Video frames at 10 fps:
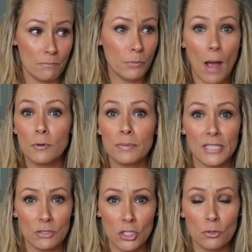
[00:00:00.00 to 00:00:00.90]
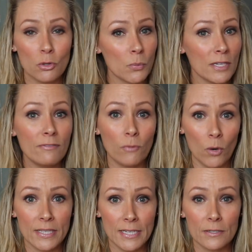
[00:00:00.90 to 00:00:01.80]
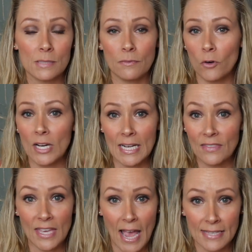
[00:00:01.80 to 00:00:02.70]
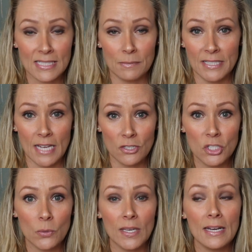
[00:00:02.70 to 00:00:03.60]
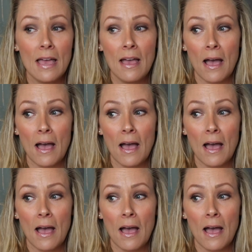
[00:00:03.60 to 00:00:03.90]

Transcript: probably two three four years before anything has to be done to it